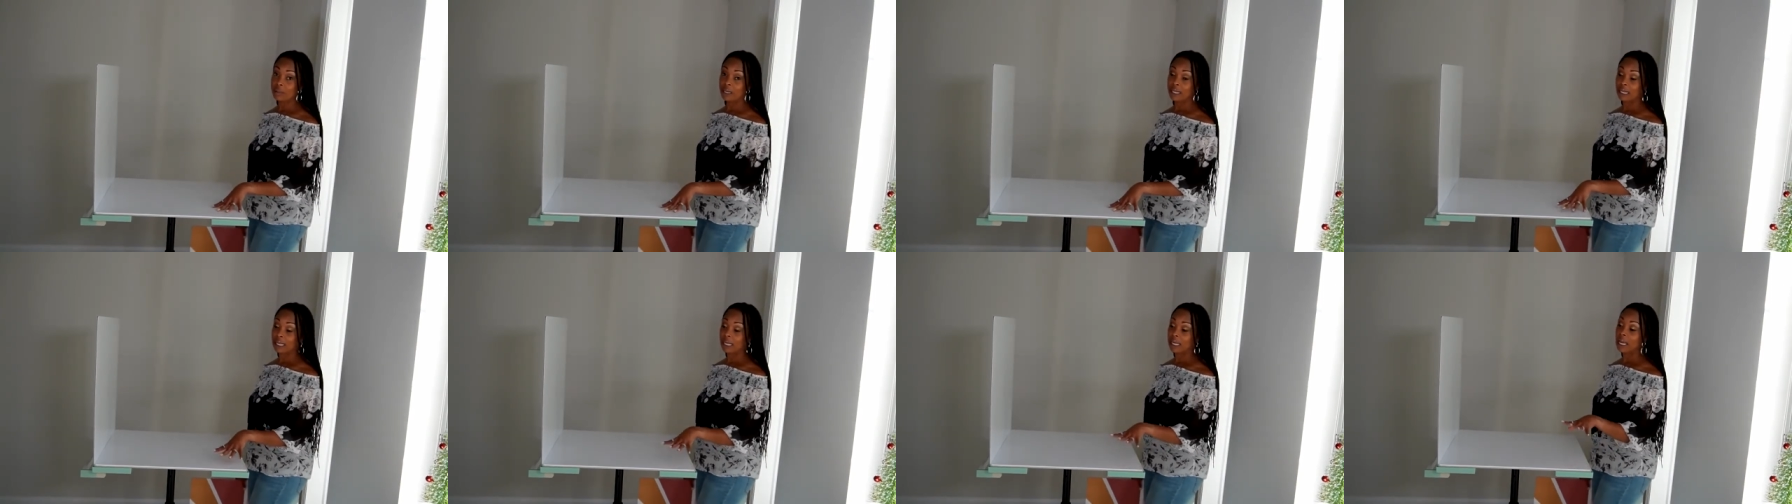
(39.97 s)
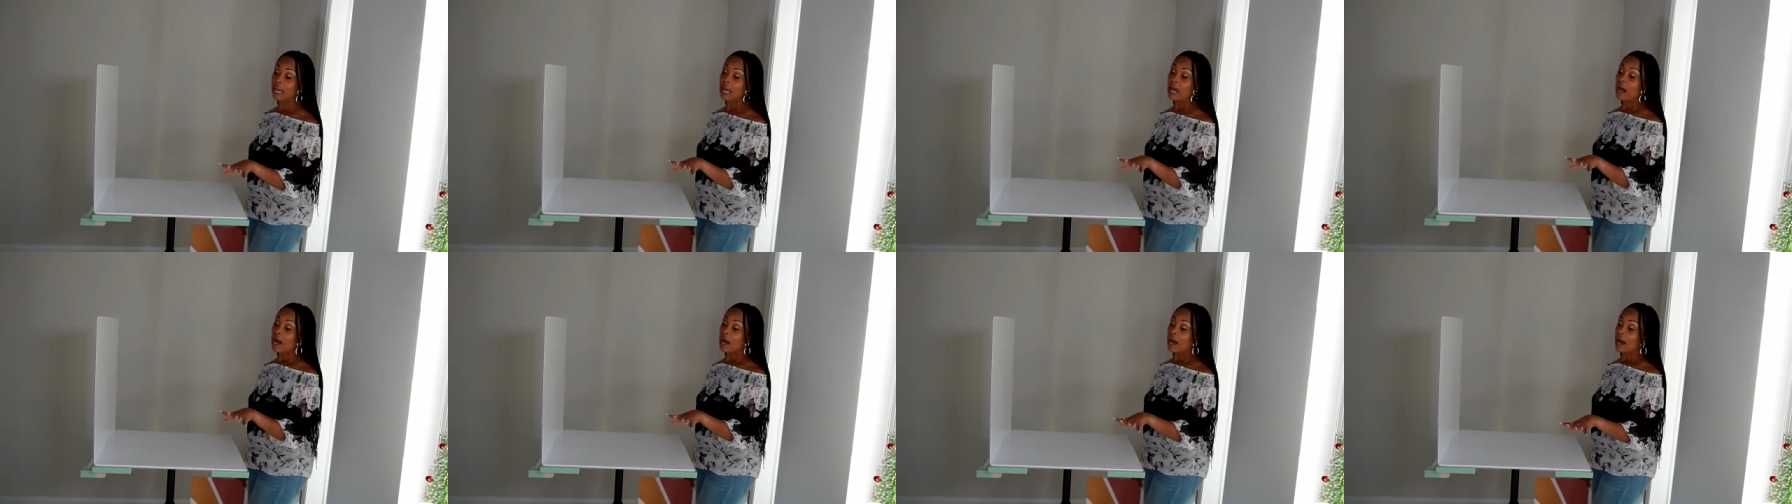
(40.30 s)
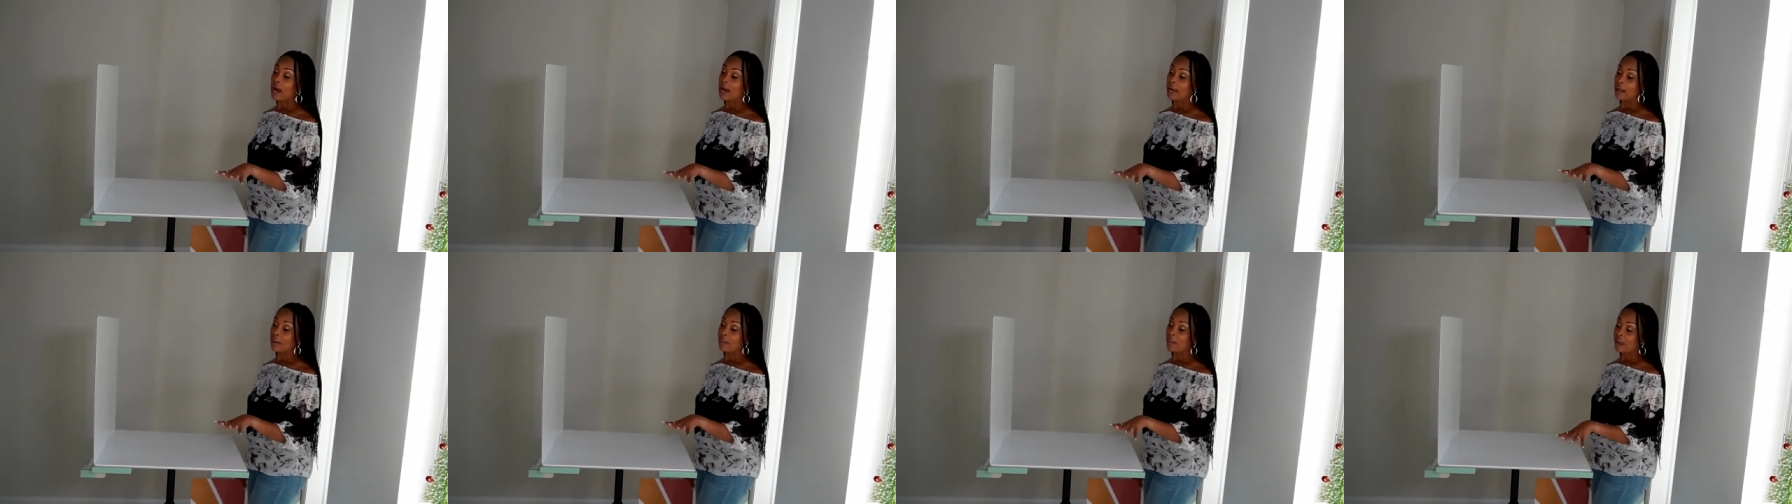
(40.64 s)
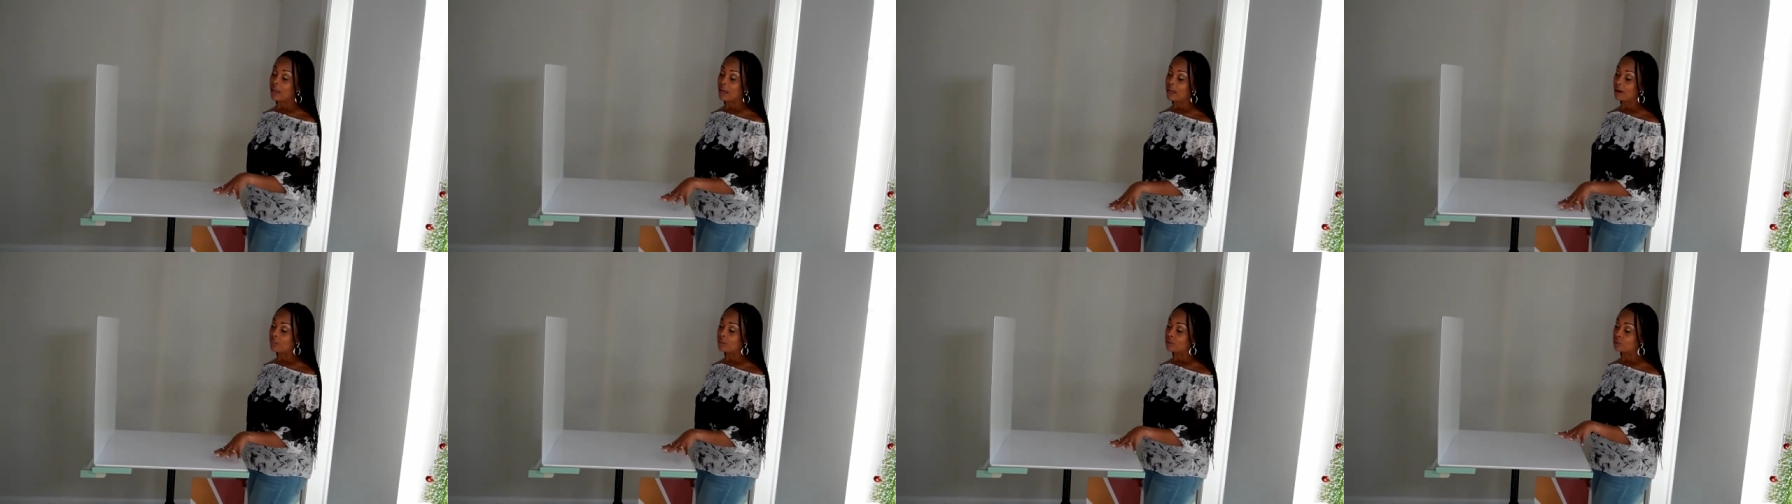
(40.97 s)
meaning I am
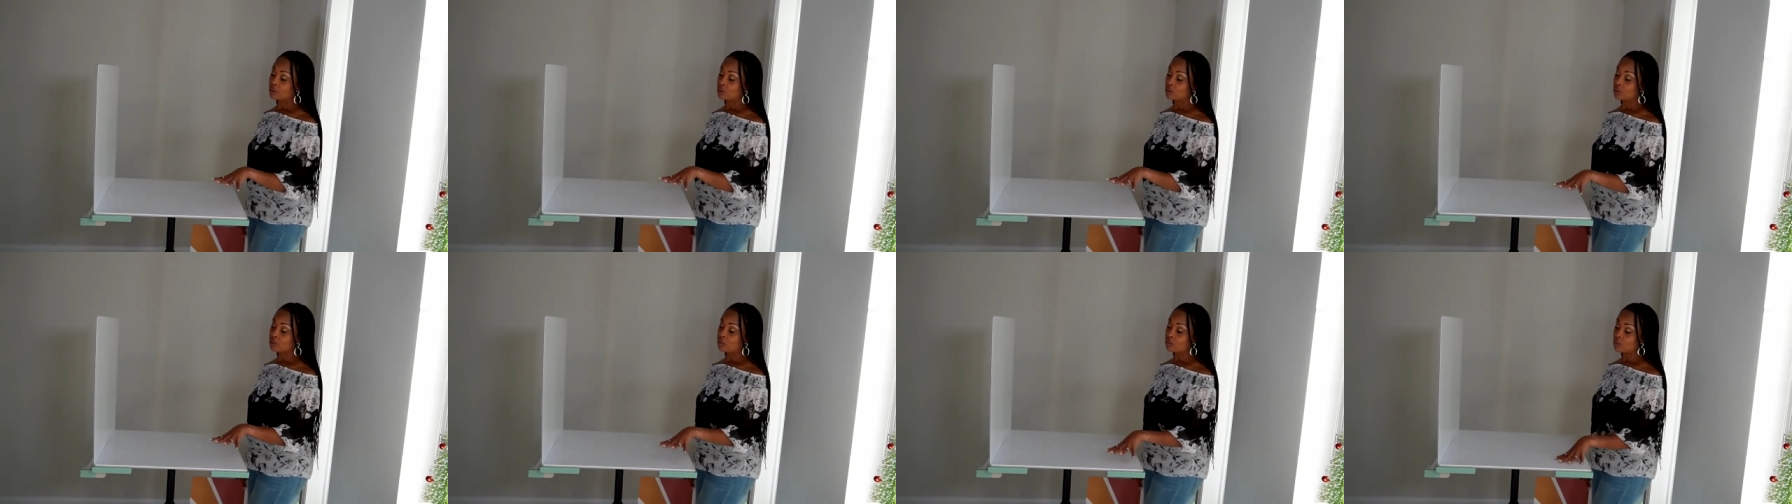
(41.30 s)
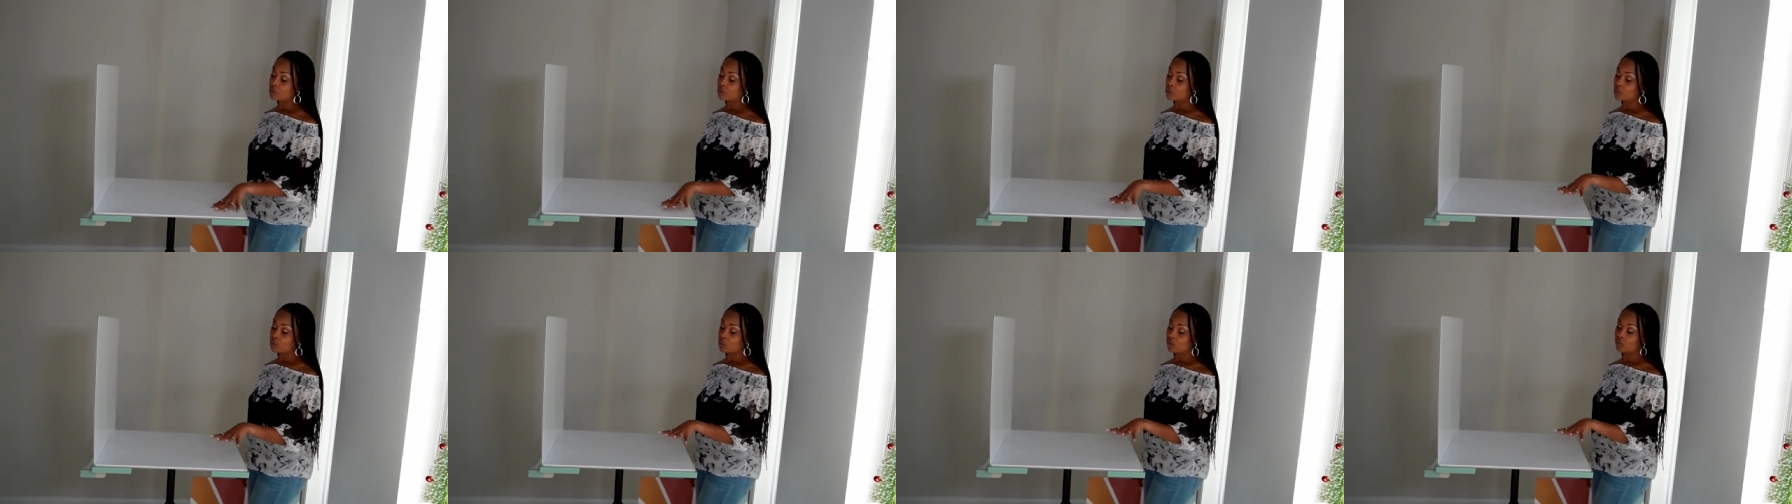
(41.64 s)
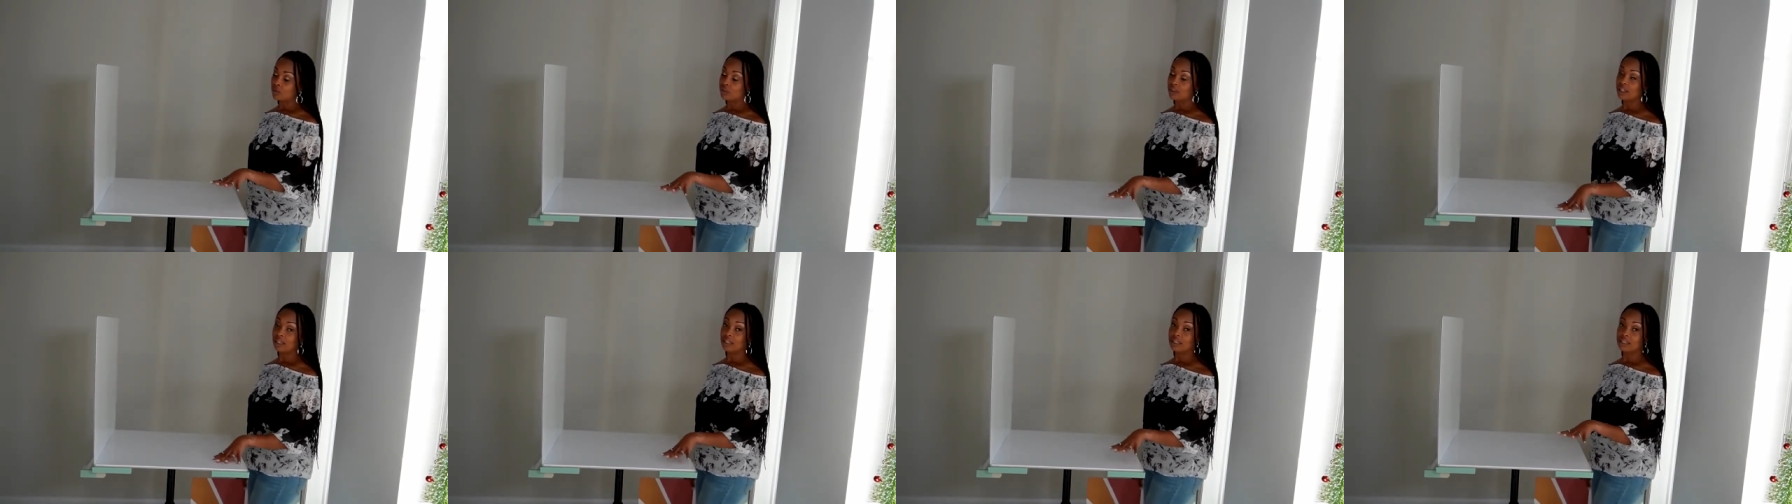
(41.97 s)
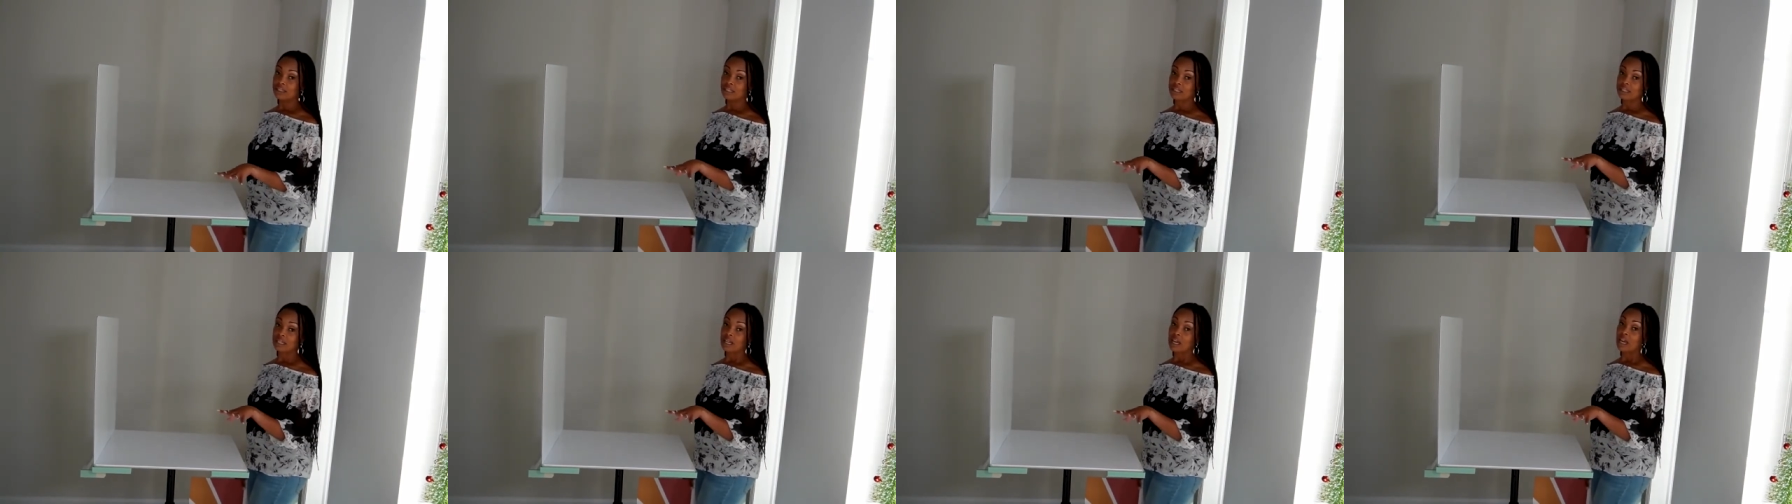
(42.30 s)
able to move
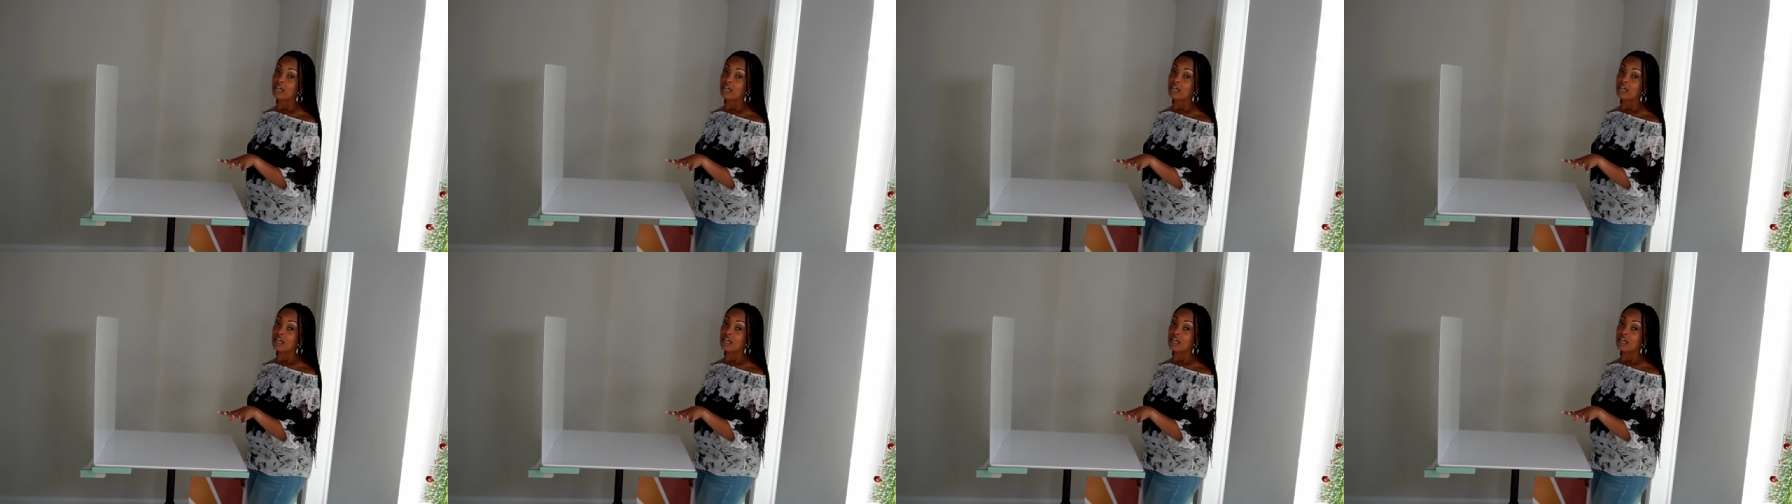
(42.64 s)
this